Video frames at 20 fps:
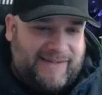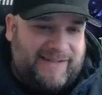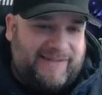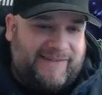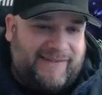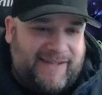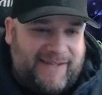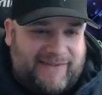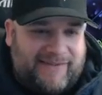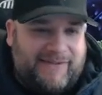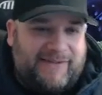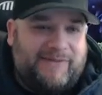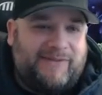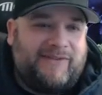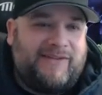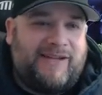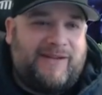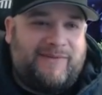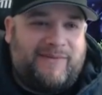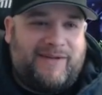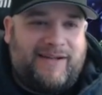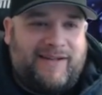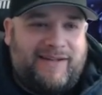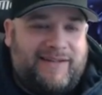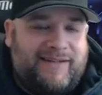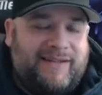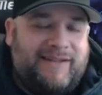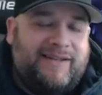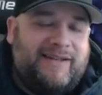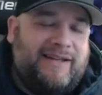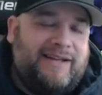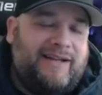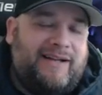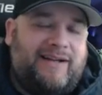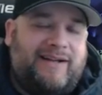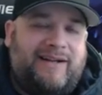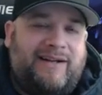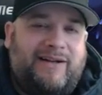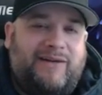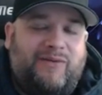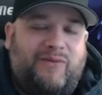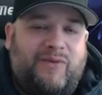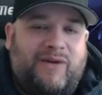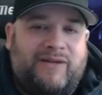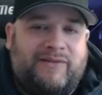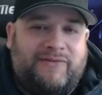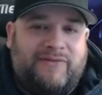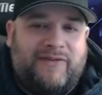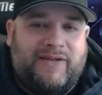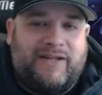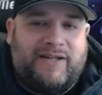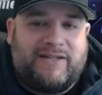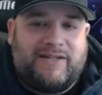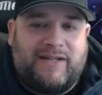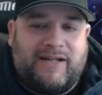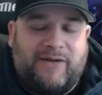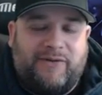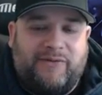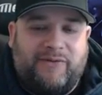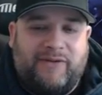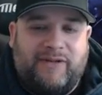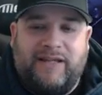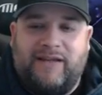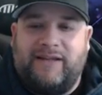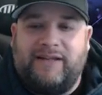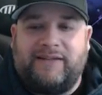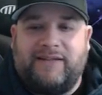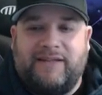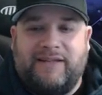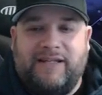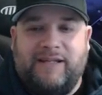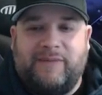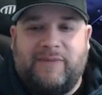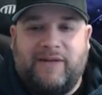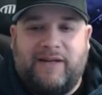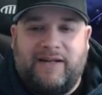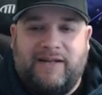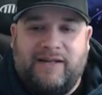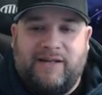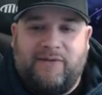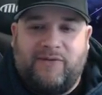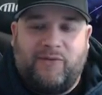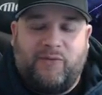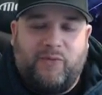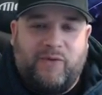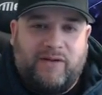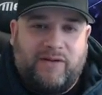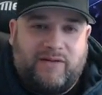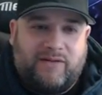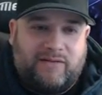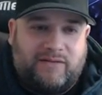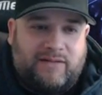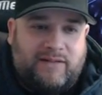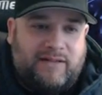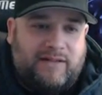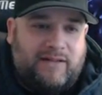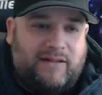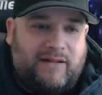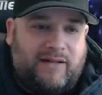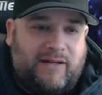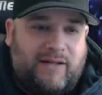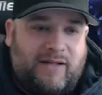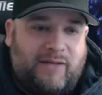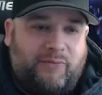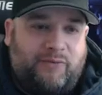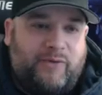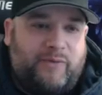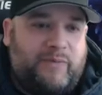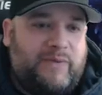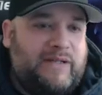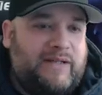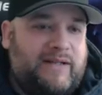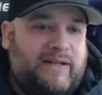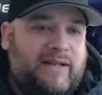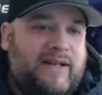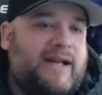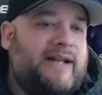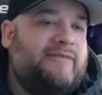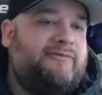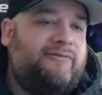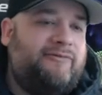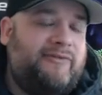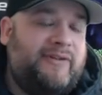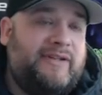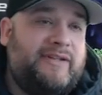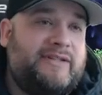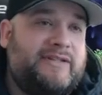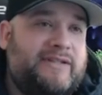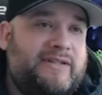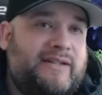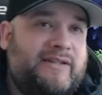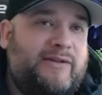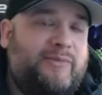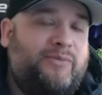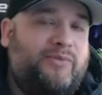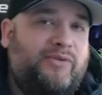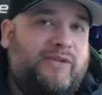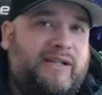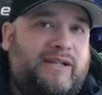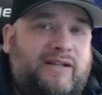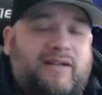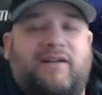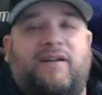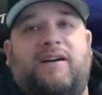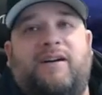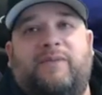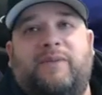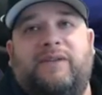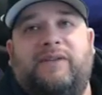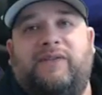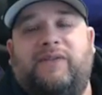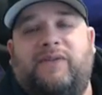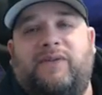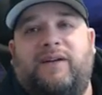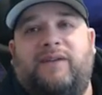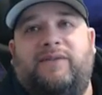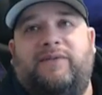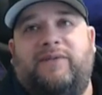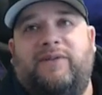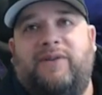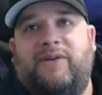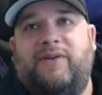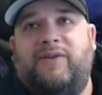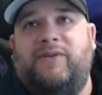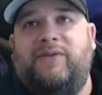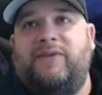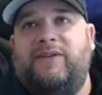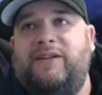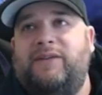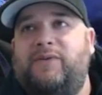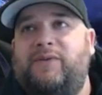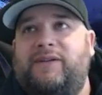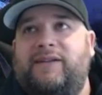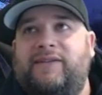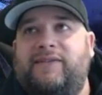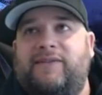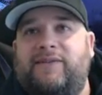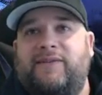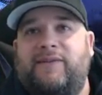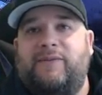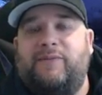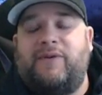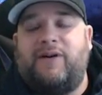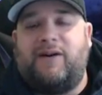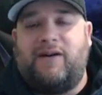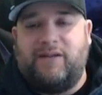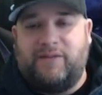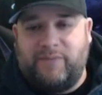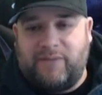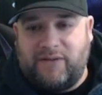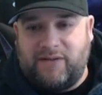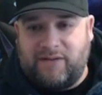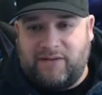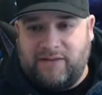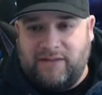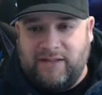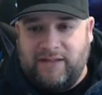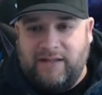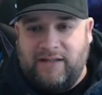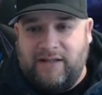Kathleen for stopping by. One fish that I would really like to keep that I never will would be knife fish, and they're pretty common, so I don't know that you would consider them oddball.